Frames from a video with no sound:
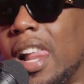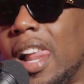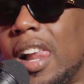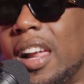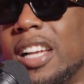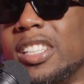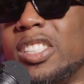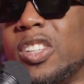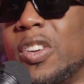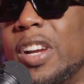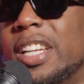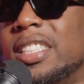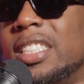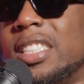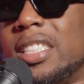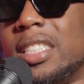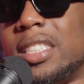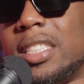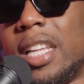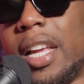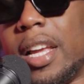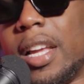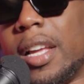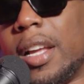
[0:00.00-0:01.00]
That's crazy
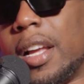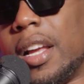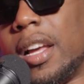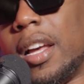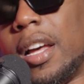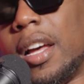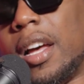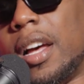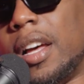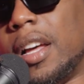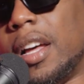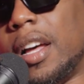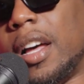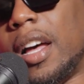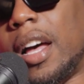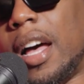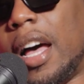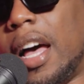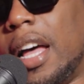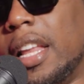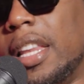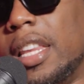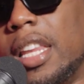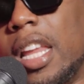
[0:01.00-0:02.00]
because like
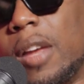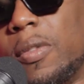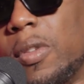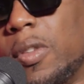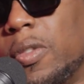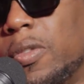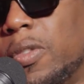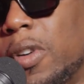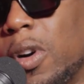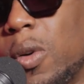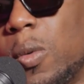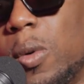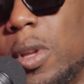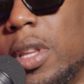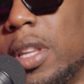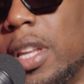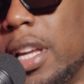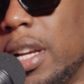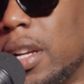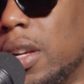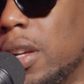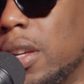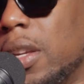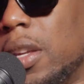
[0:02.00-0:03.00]
I never fuck with
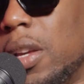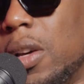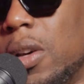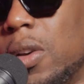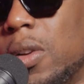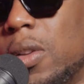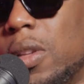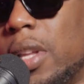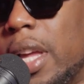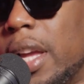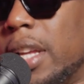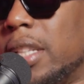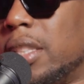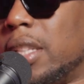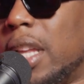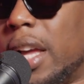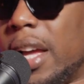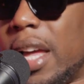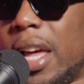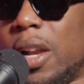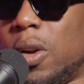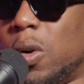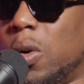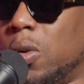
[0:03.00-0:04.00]
liquor, yo. Like until I
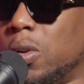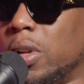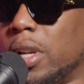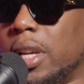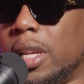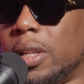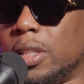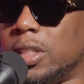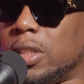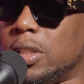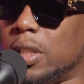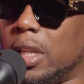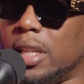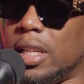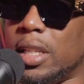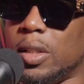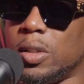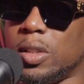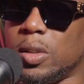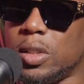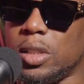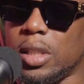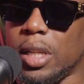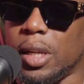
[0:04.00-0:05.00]
got older,
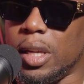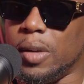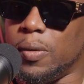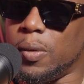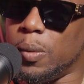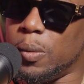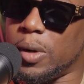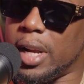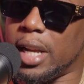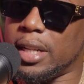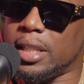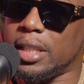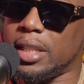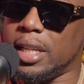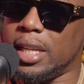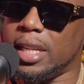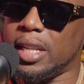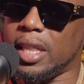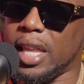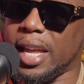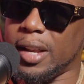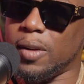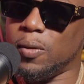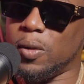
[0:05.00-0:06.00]
and even when I
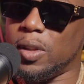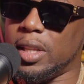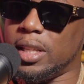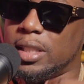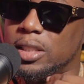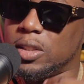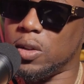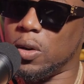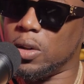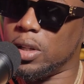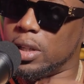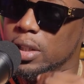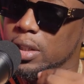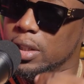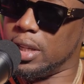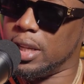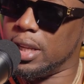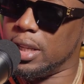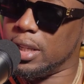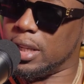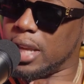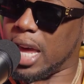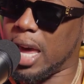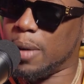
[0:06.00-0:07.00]
did like really start to
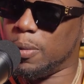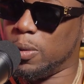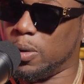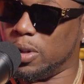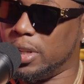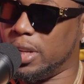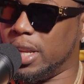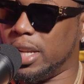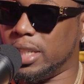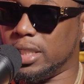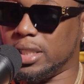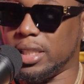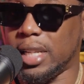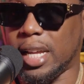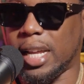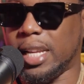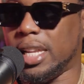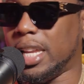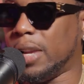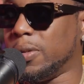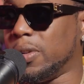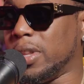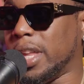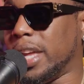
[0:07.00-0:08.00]
get dabble in that shit, I
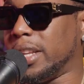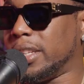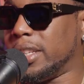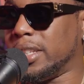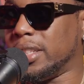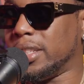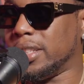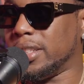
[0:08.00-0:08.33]
never liked it.